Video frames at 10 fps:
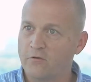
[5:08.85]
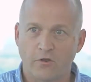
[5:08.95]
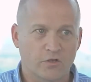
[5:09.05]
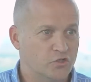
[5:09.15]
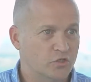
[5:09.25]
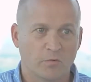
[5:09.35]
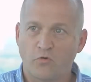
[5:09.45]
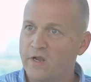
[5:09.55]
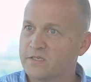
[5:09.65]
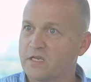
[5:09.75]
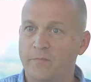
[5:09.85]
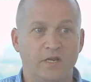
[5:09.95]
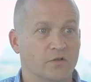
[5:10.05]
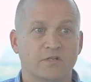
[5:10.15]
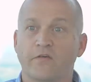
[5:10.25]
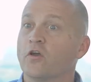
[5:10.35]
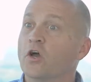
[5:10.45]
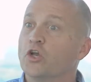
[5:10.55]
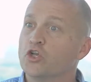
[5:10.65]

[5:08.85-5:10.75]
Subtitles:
Or a consumer products company looks at other